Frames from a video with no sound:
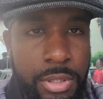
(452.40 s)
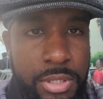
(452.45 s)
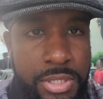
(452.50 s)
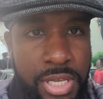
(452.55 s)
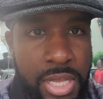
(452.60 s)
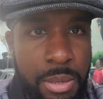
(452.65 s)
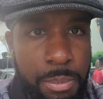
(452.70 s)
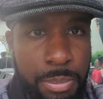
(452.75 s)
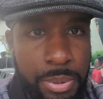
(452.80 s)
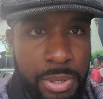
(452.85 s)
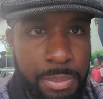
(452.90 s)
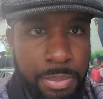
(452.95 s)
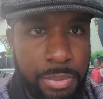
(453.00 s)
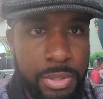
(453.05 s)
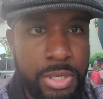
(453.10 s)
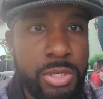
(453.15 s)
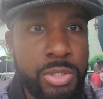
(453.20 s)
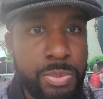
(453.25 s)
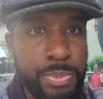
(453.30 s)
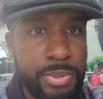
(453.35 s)

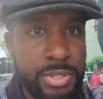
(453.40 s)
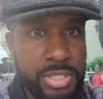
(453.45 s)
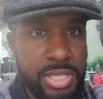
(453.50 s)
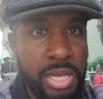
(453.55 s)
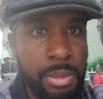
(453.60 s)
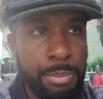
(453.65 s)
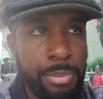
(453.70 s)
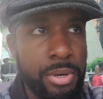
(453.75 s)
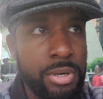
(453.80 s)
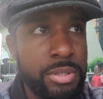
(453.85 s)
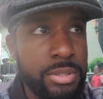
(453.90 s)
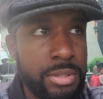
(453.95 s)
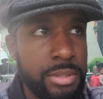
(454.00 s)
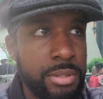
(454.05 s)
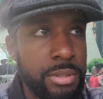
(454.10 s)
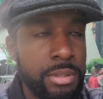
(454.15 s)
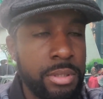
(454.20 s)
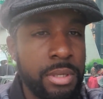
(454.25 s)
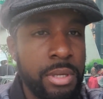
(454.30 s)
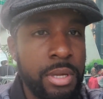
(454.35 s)
this same
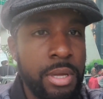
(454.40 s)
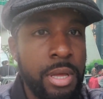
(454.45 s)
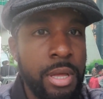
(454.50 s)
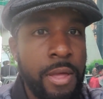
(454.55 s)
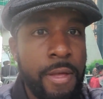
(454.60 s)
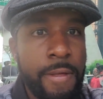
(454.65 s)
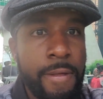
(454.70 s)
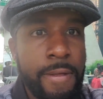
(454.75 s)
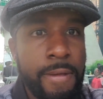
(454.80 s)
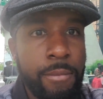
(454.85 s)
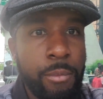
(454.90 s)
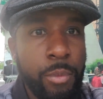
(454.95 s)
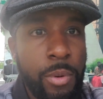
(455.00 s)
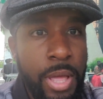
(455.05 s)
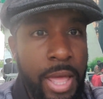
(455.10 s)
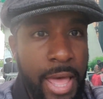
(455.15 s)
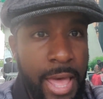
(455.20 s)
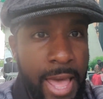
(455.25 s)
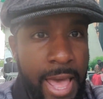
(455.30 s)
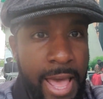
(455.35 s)
person
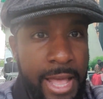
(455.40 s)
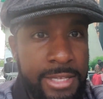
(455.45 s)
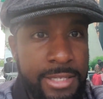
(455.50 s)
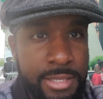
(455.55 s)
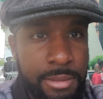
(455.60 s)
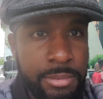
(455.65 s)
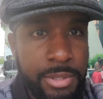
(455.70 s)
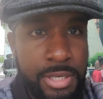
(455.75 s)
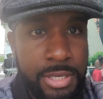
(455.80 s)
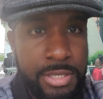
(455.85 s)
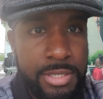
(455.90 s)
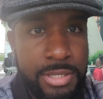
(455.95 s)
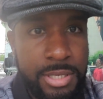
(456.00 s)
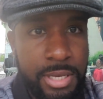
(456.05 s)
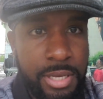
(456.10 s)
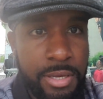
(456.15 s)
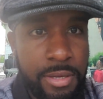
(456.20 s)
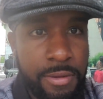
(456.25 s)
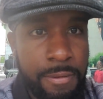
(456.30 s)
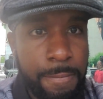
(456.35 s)
had something to
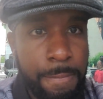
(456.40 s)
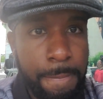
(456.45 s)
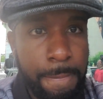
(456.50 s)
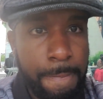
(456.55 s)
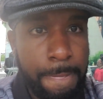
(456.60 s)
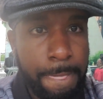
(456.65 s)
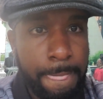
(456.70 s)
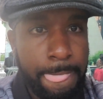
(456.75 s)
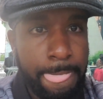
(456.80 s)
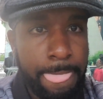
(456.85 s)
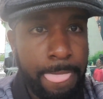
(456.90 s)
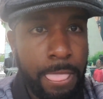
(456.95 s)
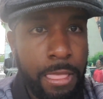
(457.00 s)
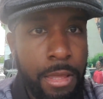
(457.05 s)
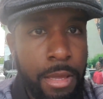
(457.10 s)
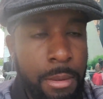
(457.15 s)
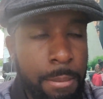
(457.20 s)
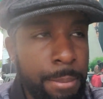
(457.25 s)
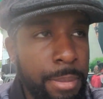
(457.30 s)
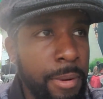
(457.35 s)
say,
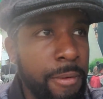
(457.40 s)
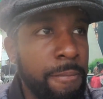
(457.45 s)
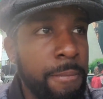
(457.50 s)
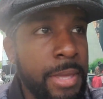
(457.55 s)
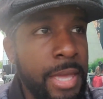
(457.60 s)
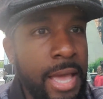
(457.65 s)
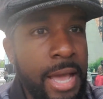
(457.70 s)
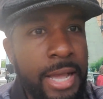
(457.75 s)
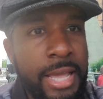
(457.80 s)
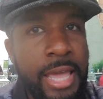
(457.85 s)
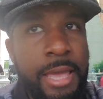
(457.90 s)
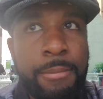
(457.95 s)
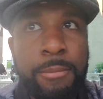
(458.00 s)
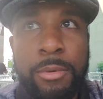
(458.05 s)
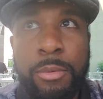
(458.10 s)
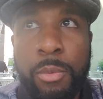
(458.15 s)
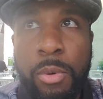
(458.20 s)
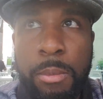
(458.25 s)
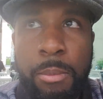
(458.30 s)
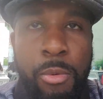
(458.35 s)
but me, I came
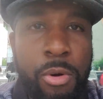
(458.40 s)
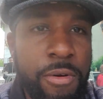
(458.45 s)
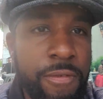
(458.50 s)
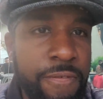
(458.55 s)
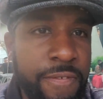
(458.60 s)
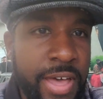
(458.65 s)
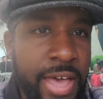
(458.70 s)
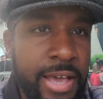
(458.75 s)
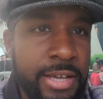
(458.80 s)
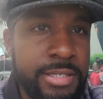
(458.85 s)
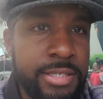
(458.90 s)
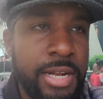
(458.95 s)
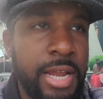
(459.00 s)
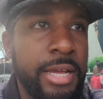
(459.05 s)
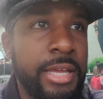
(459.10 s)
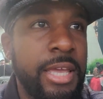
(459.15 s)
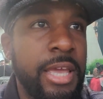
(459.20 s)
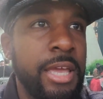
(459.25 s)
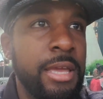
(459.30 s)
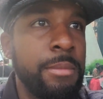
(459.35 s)
in with more facts, and I
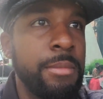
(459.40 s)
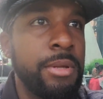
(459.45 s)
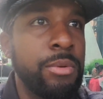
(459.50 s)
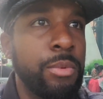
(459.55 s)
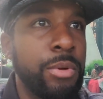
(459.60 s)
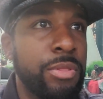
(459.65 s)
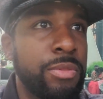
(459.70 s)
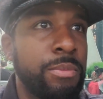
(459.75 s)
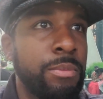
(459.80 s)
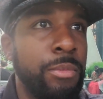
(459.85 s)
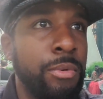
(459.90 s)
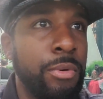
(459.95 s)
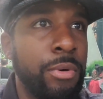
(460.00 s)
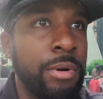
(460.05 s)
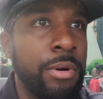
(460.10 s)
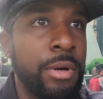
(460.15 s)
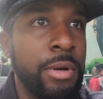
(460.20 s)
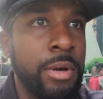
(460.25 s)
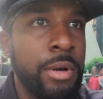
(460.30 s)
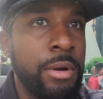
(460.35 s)
came in with
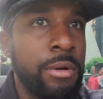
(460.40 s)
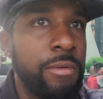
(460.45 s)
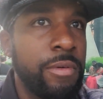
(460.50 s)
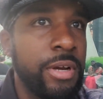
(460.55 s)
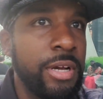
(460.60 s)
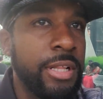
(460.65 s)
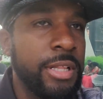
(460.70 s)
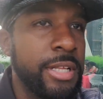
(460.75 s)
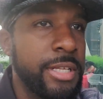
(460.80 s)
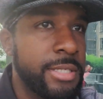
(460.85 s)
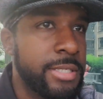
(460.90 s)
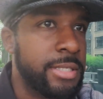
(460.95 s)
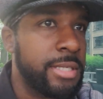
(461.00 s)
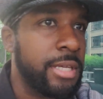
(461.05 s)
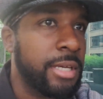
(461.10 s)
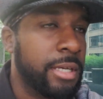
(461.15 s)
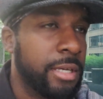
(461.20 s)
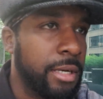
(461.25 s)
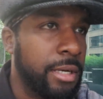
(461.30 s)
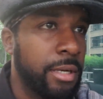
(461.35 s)
more
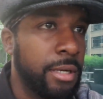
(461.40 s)
realistic